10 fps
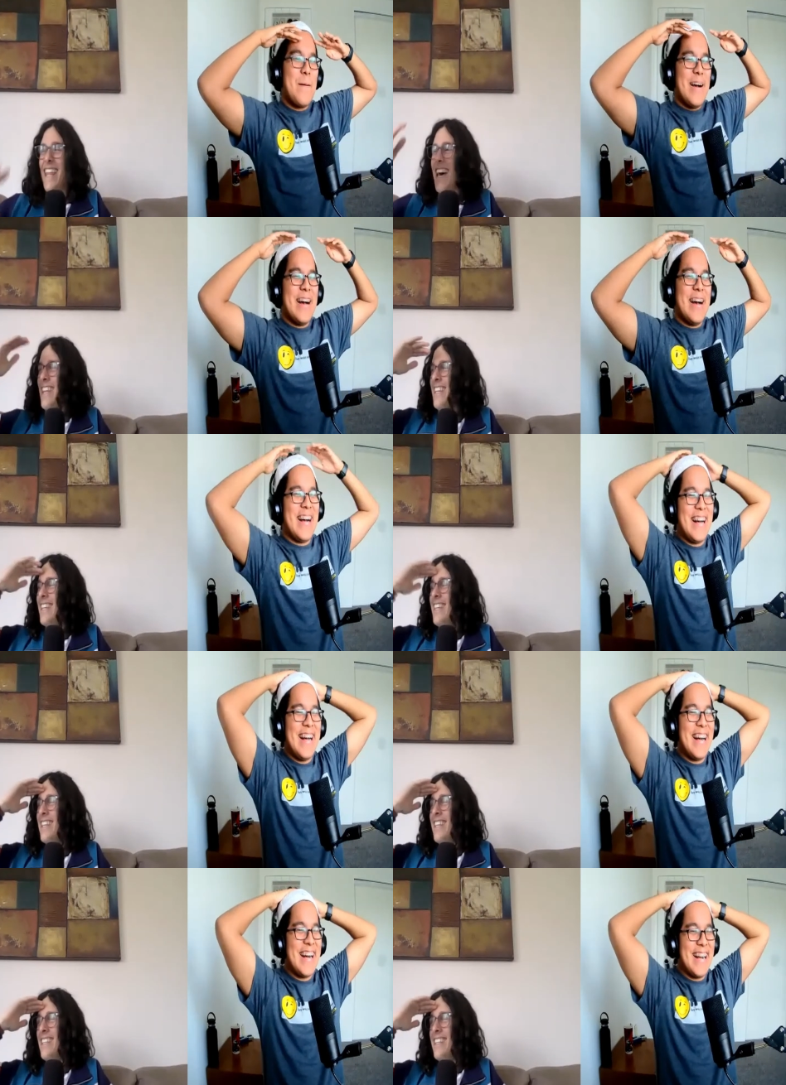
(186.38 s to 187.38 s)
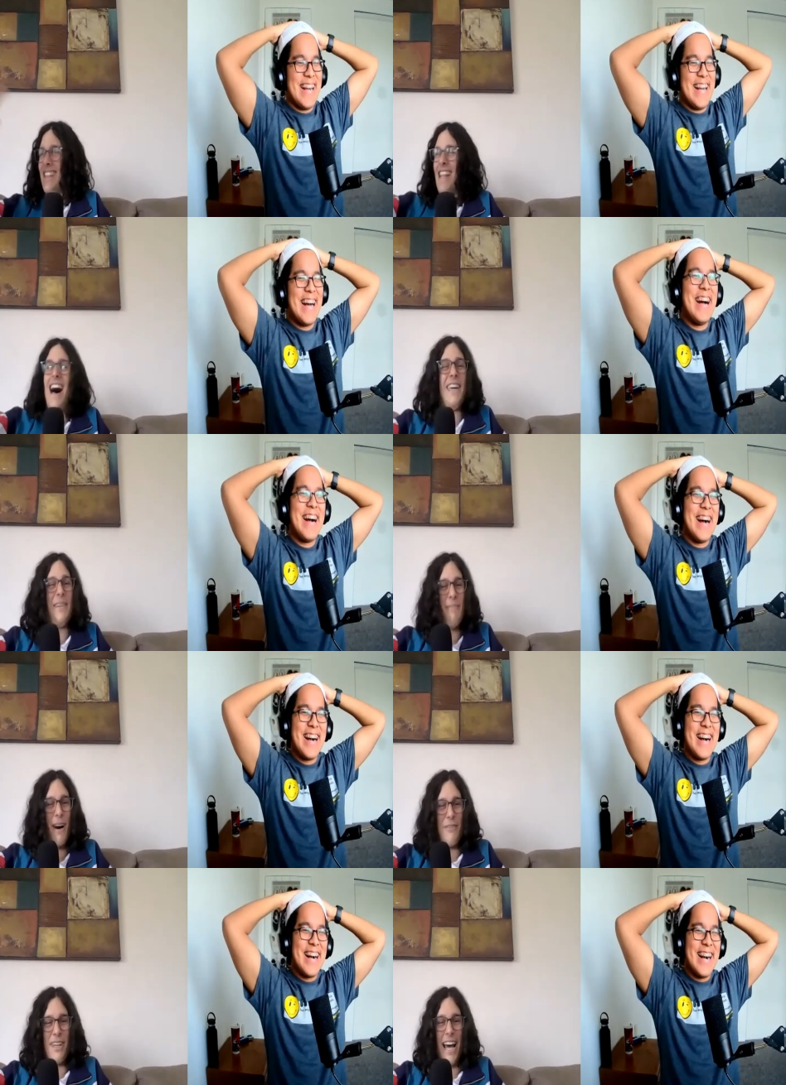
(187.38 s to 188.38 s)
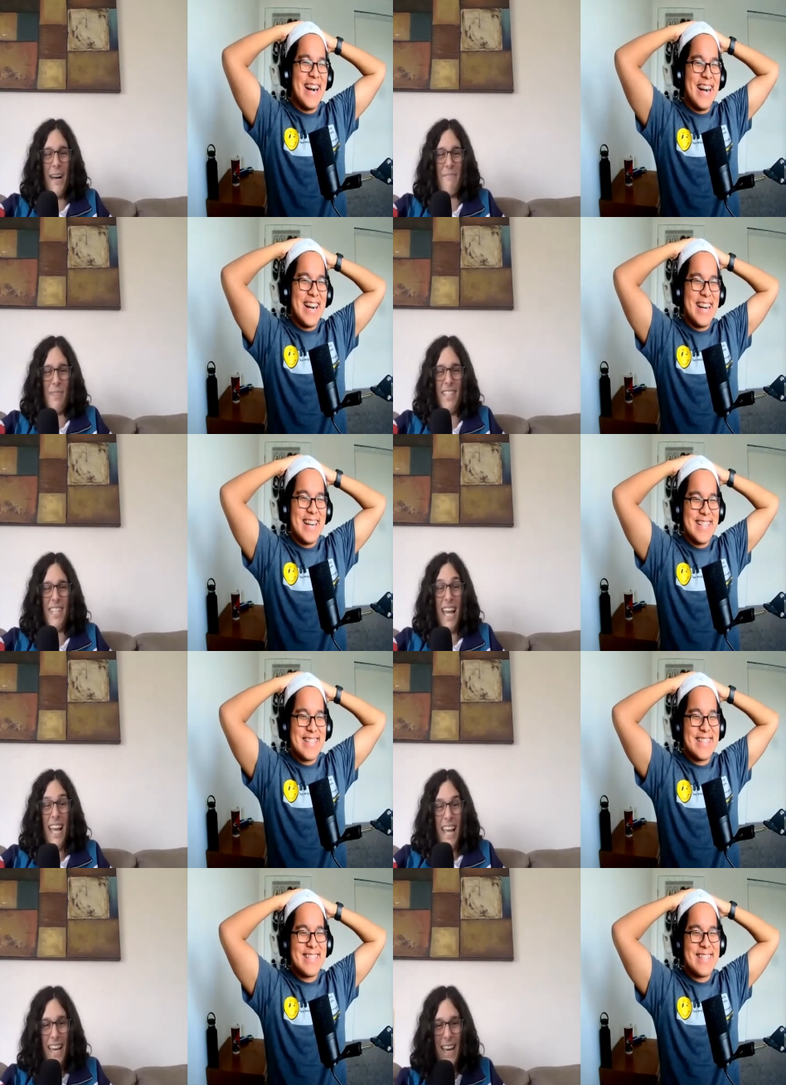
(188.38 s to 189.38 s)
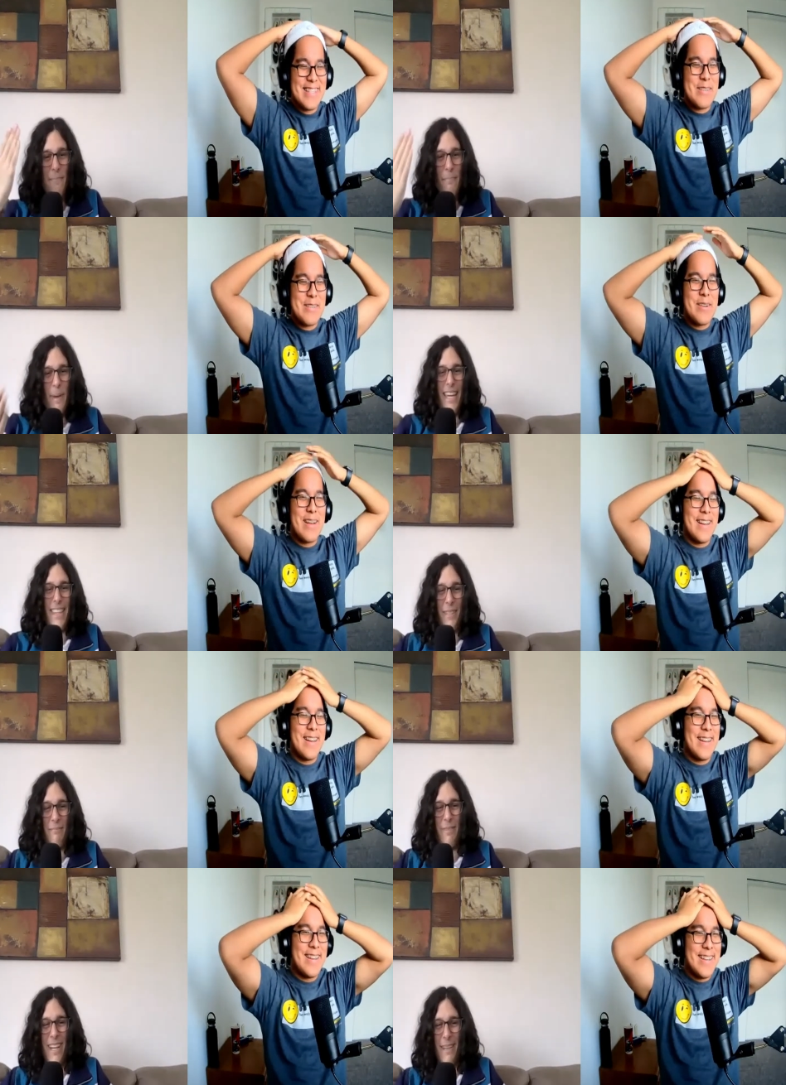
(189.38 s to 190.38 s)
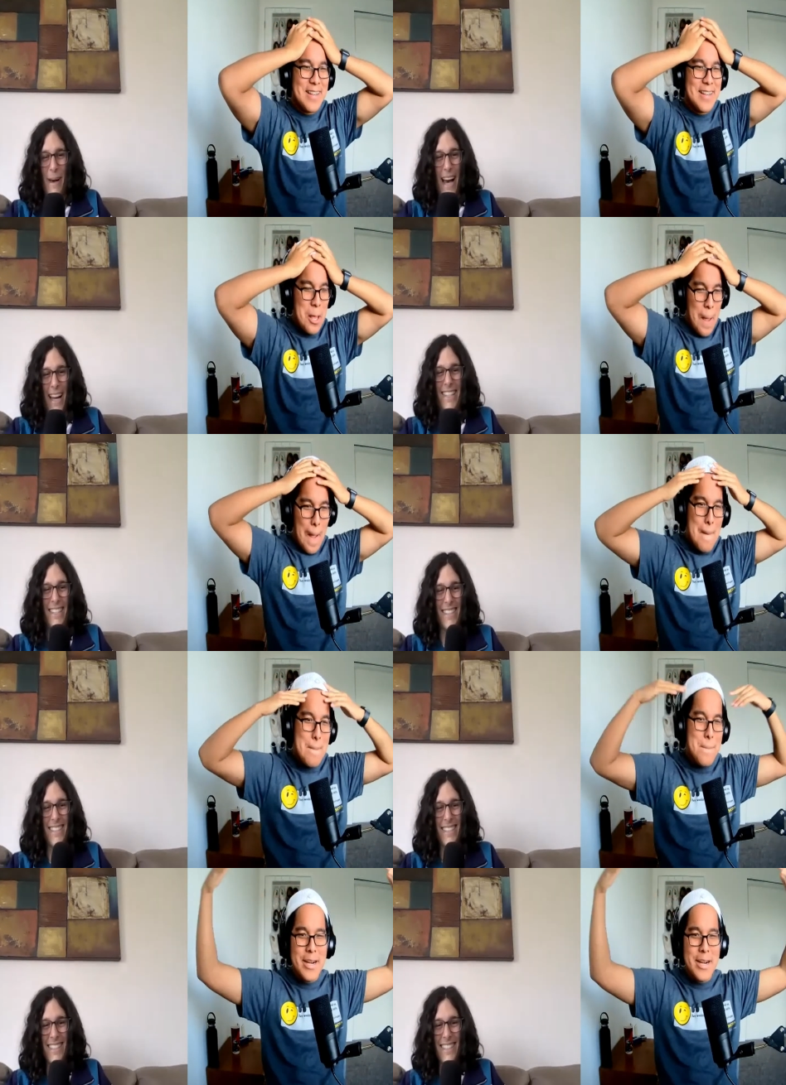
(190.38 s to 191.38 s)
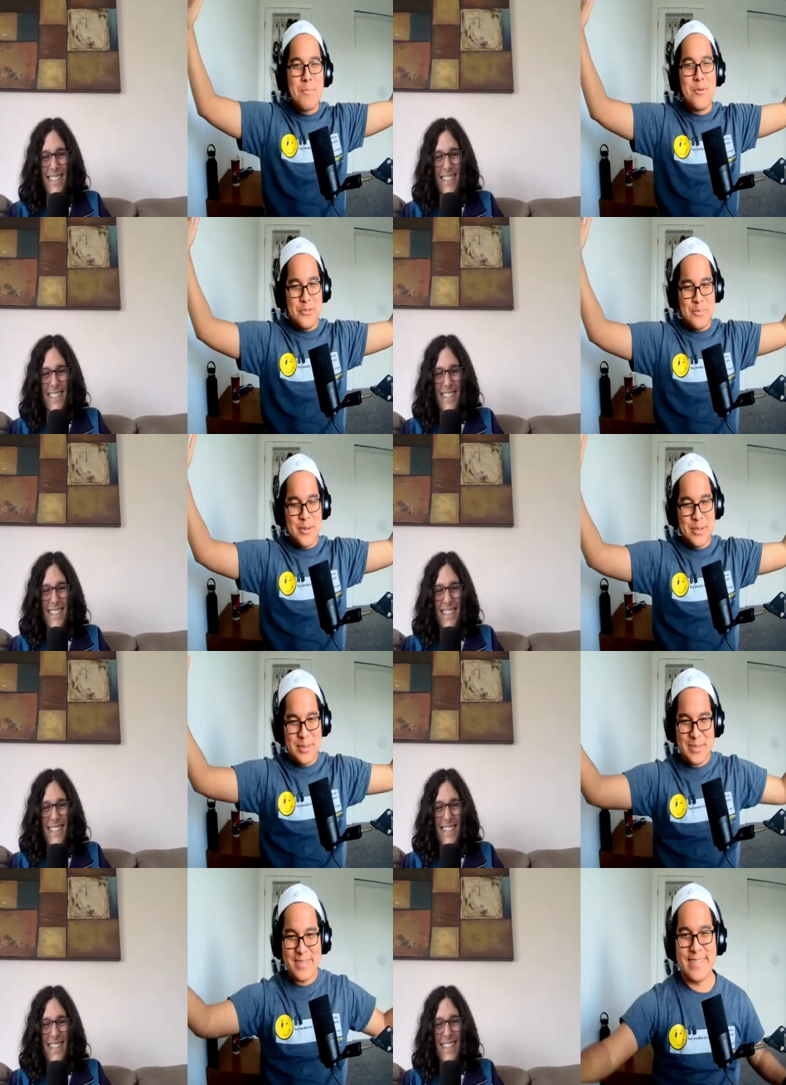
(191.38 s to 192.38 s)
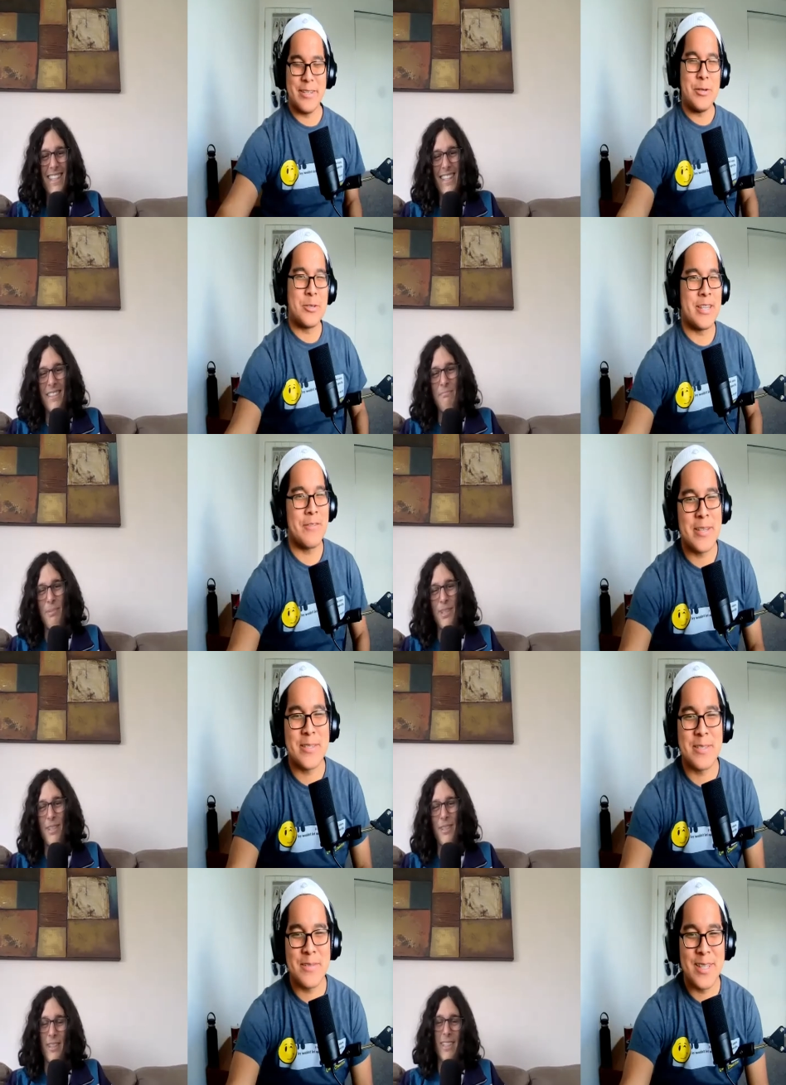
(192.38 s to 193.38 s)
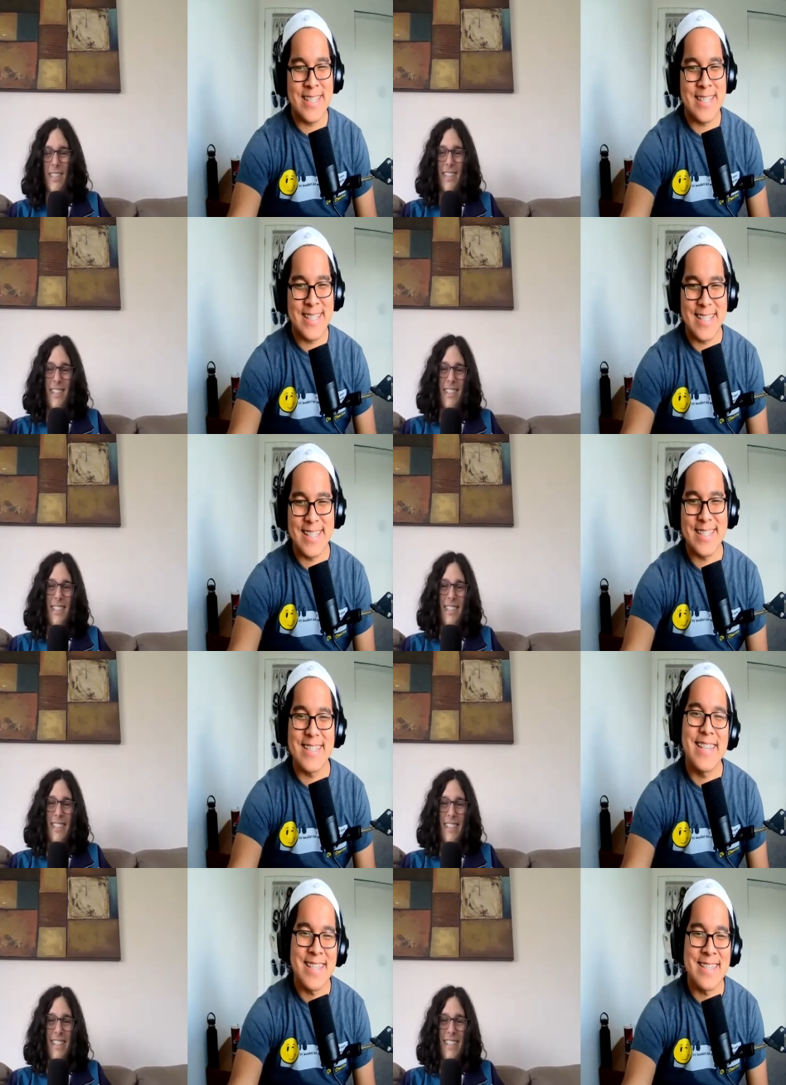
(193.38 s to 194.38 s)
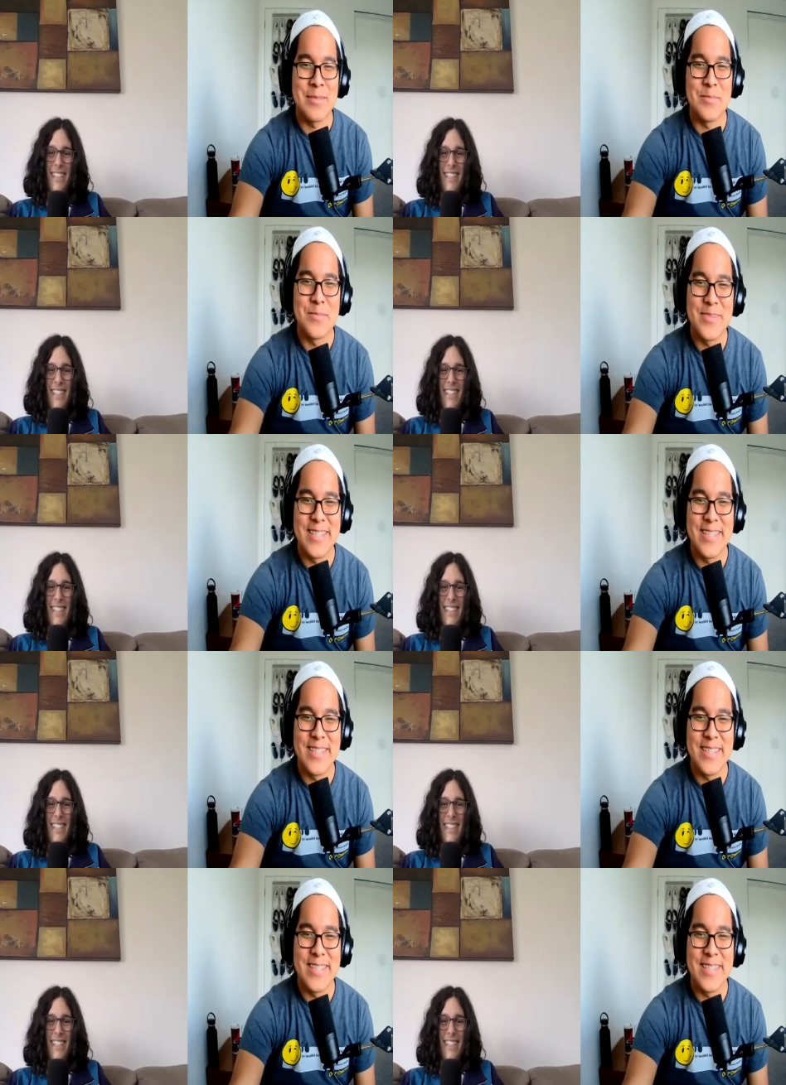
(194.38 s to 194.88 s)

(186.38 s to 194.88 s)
Speaker 1: and then lie about what happened and make the money back. Money moves,
Speaker 2: bro. Yo, Jeff Bezos, bro. listening to this. Hit us up.